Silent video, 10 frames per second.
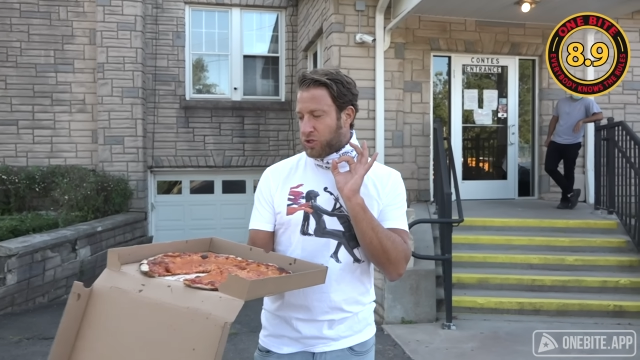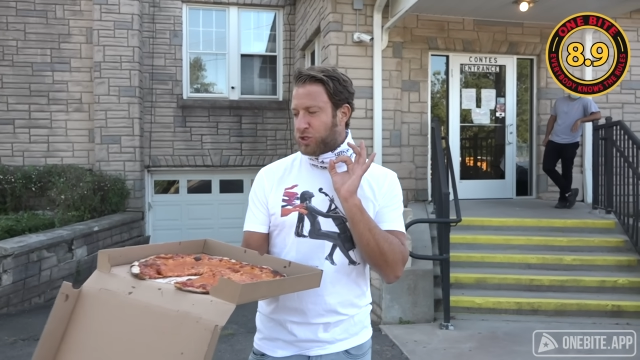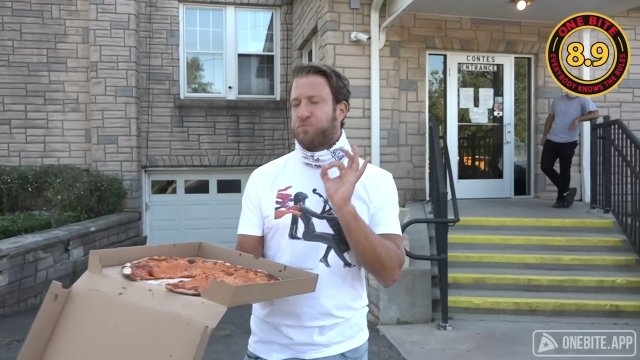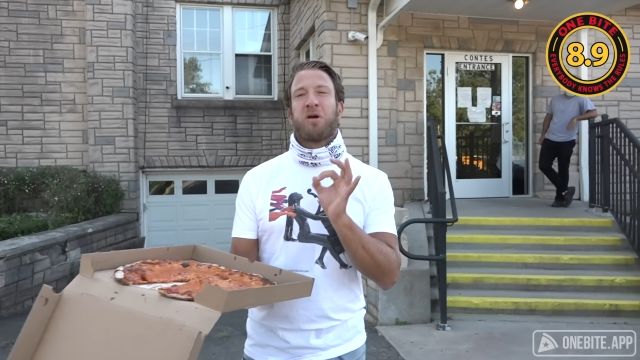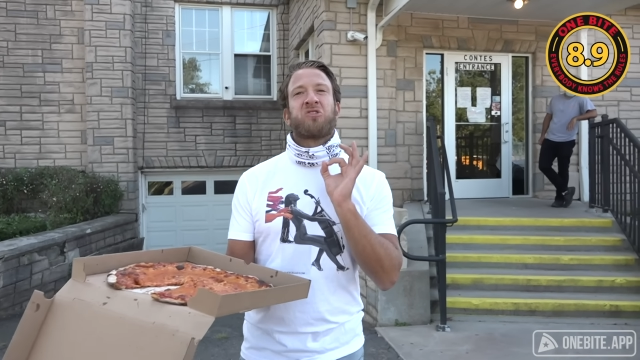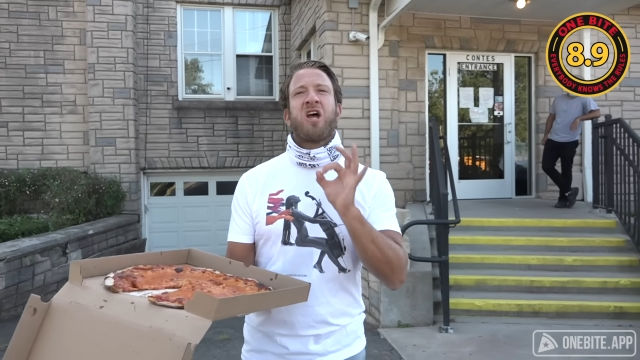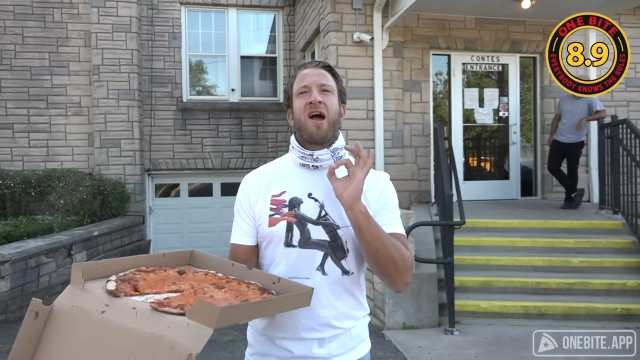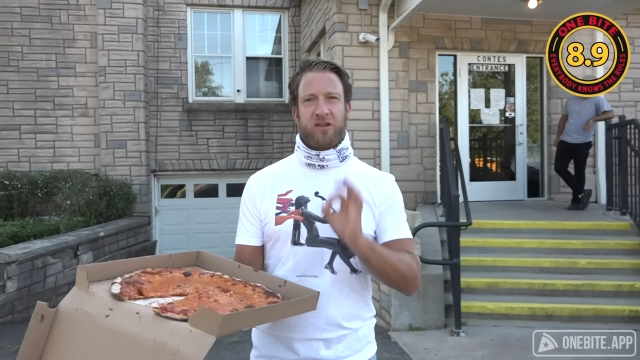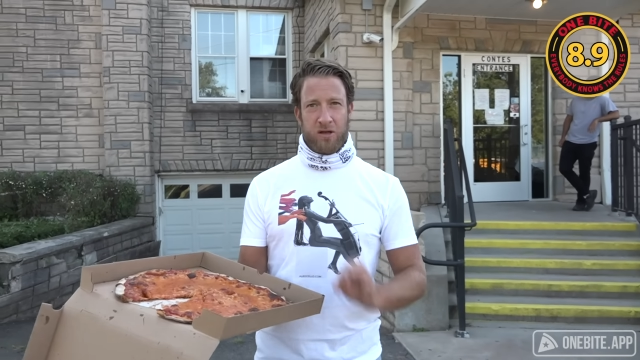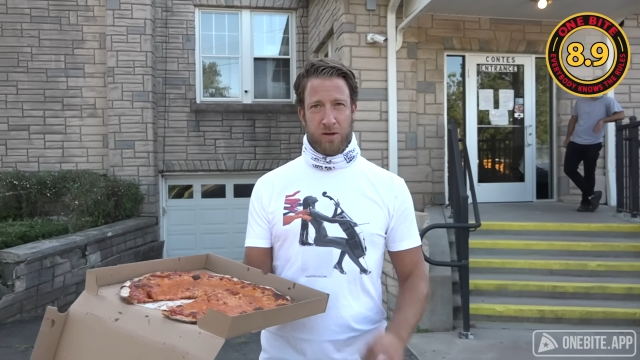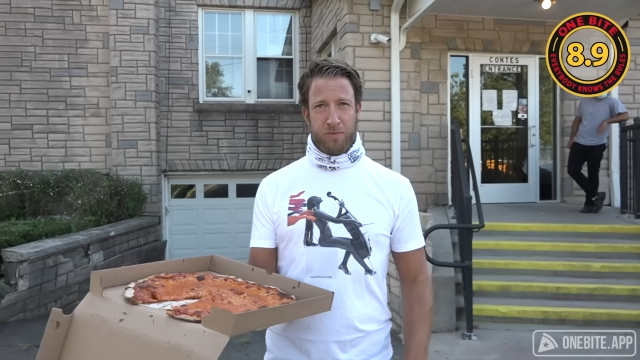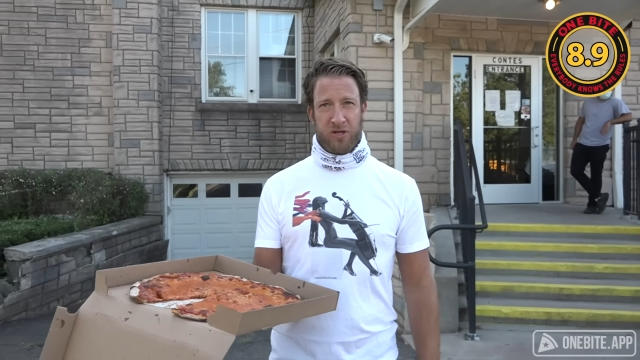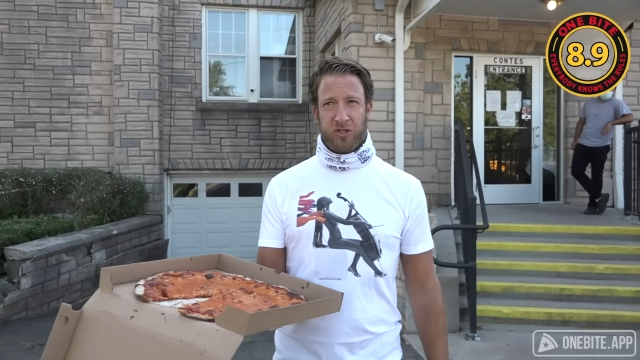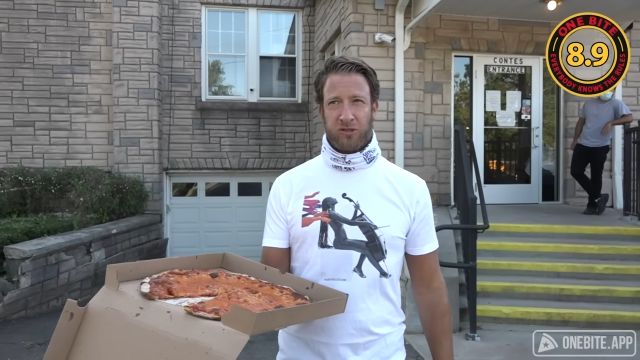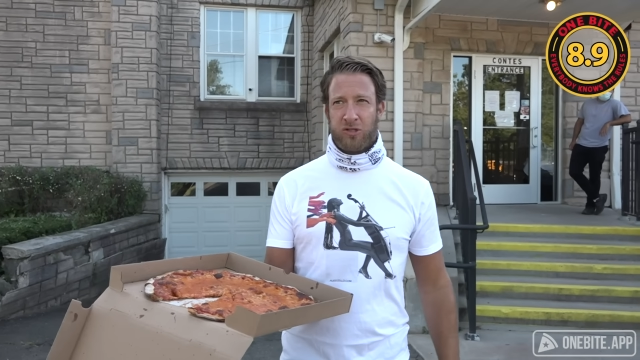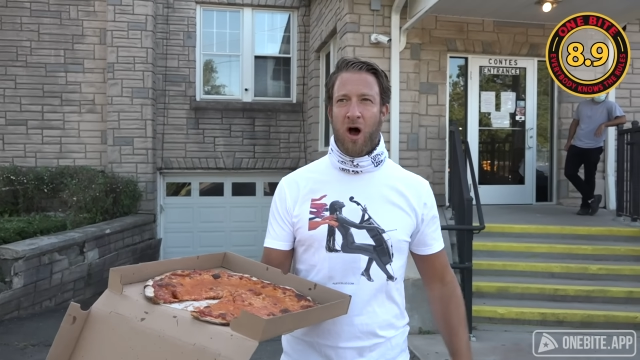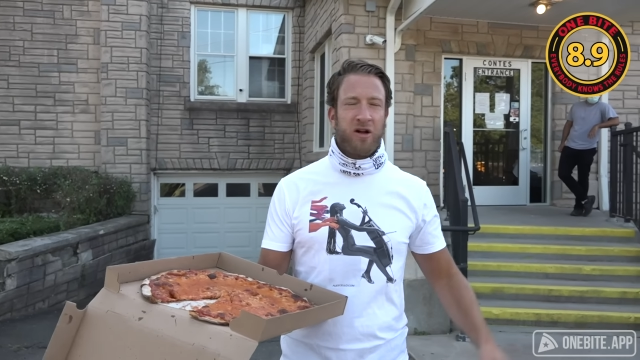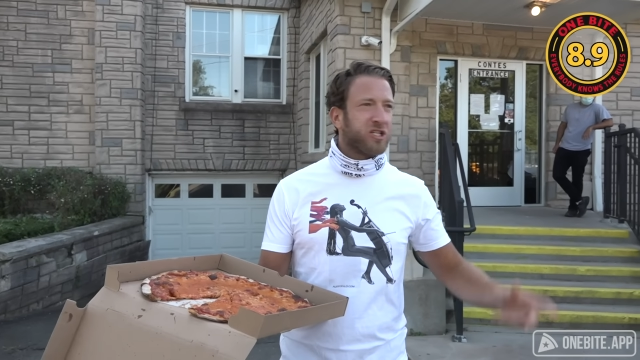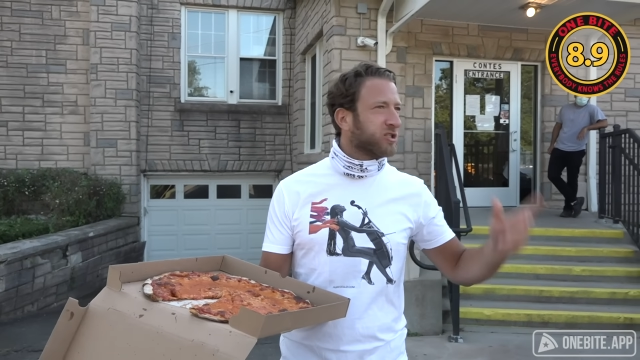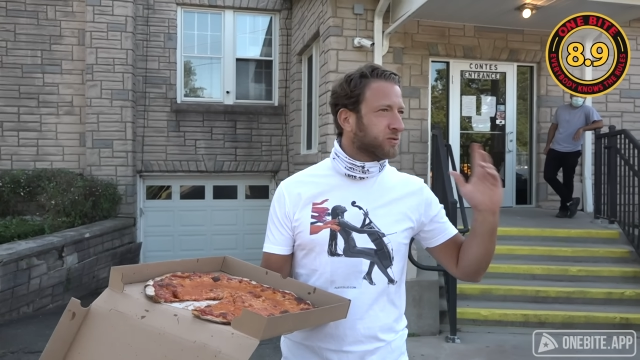spectacular pizza.
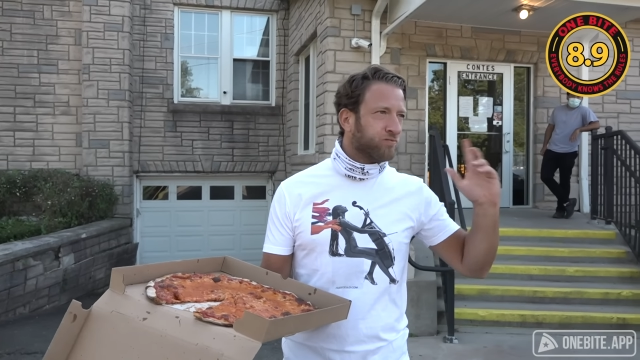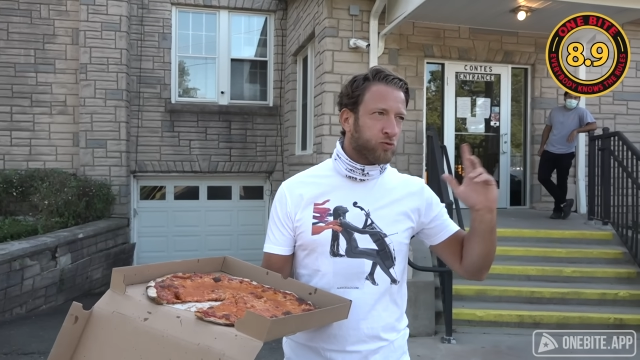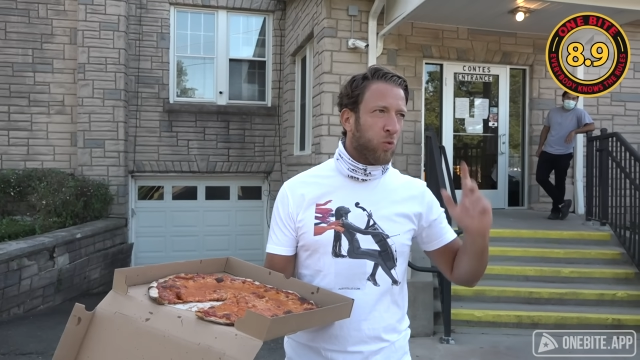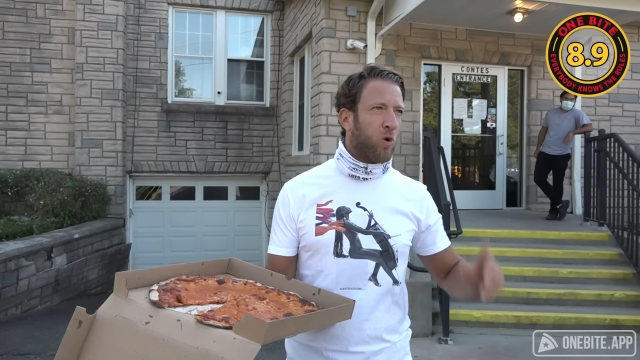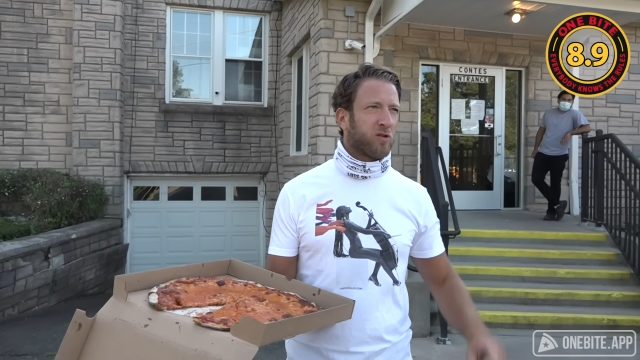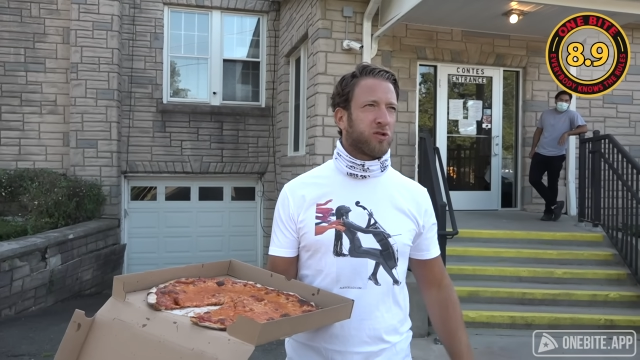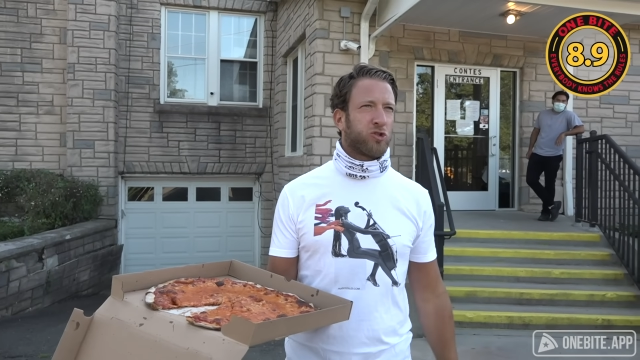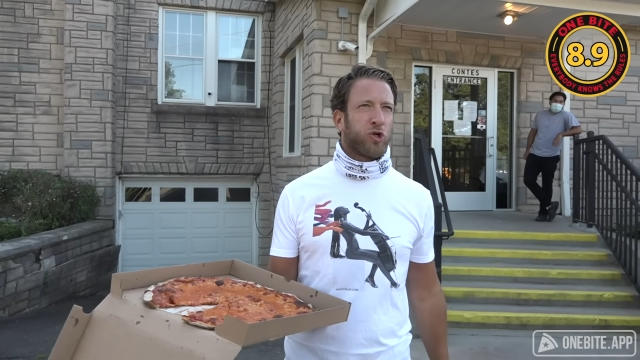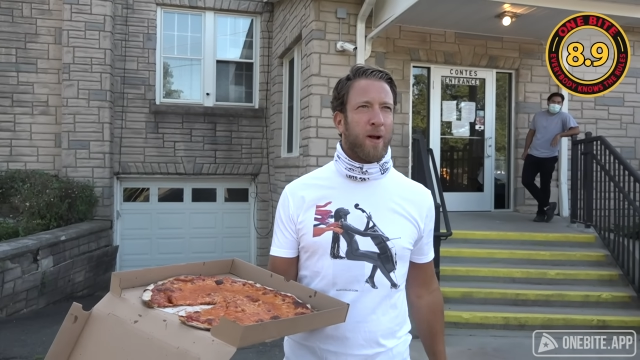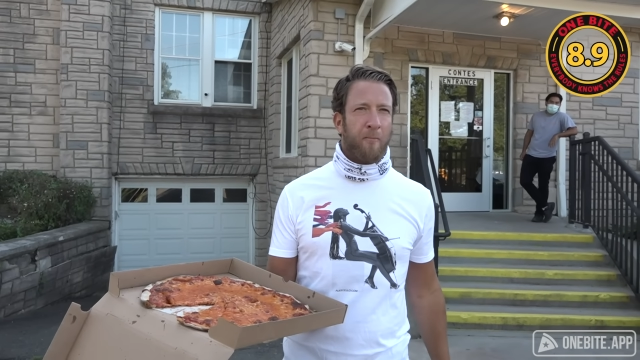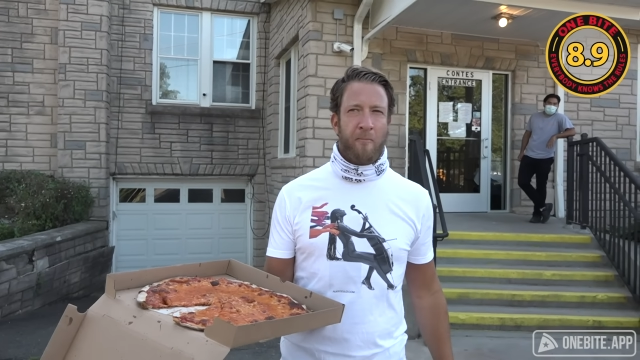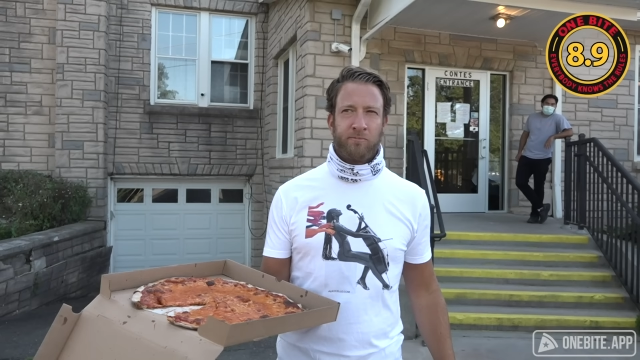Conte's worth the trip.